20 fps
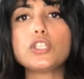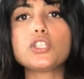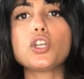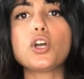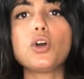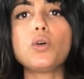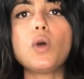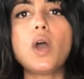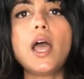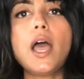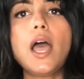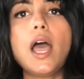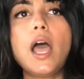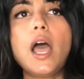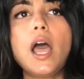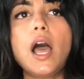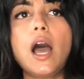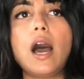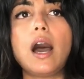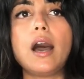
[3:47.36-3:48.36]
So
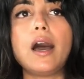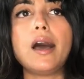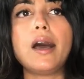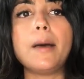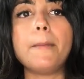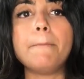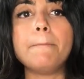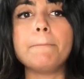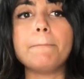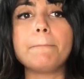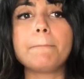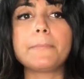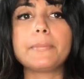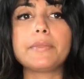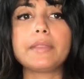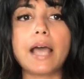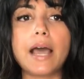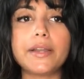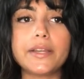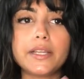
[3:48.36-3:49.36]

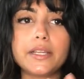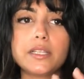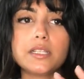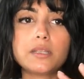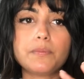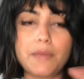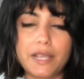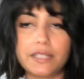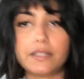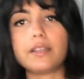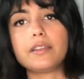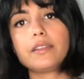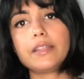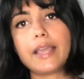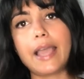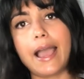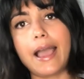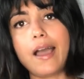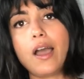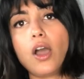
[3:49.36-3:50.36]
that is
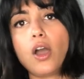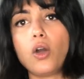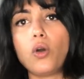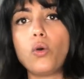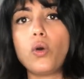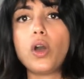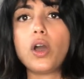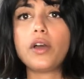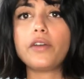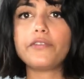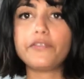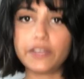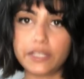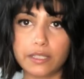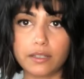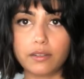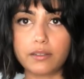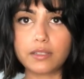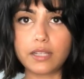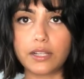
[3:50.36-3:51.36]
basically how
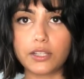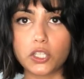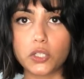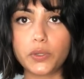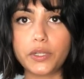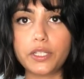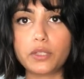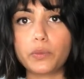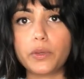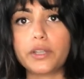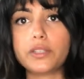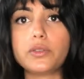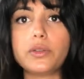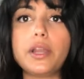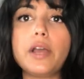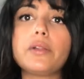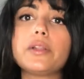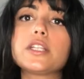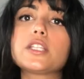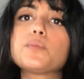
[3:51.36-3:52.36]
physical sunscreens work. So
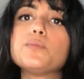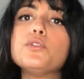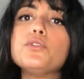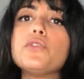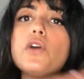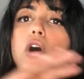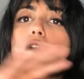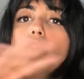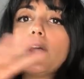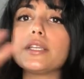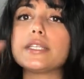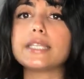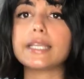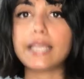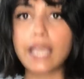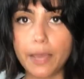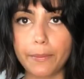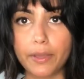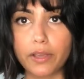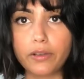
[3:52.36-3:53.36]
now let's move on to
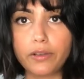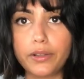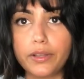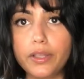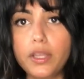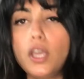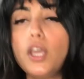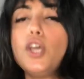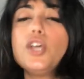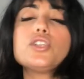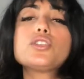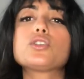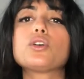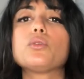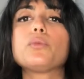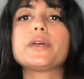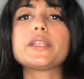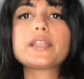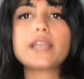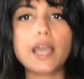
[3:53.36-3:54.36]
chemical.
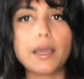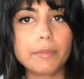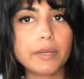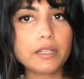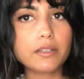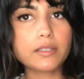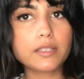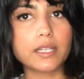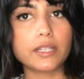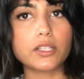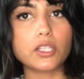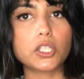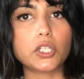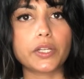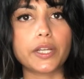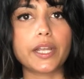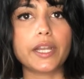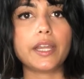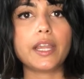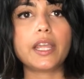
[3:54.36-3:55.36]
So with chemical
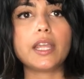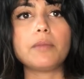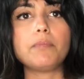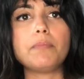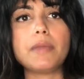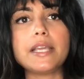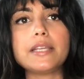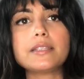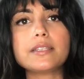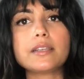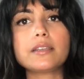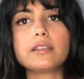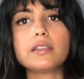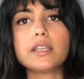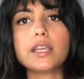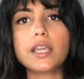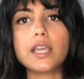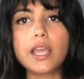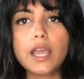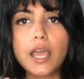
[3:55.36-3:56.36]
sunscreen, it
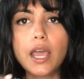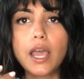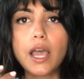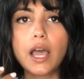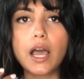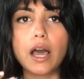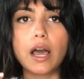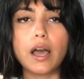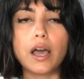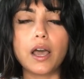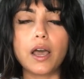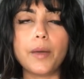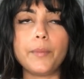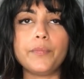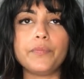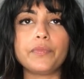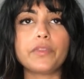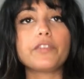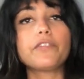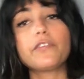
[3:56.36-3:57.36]
basically,
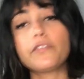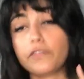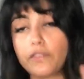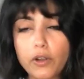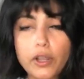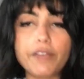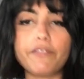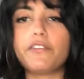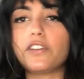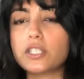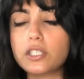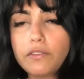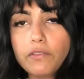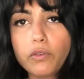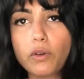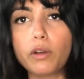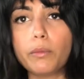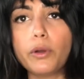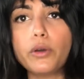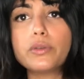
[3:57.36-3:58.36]
okay, first and
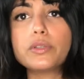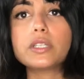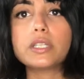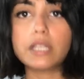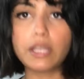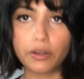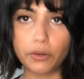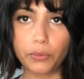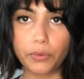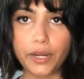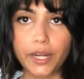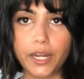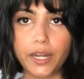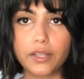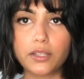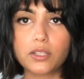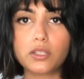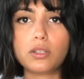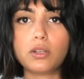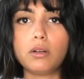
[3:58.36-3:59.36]
foremost, the
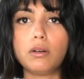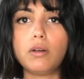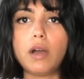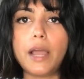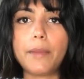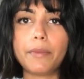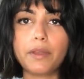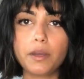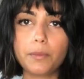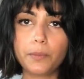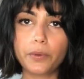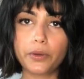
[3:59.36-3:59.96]
ingredients. So I'm gonna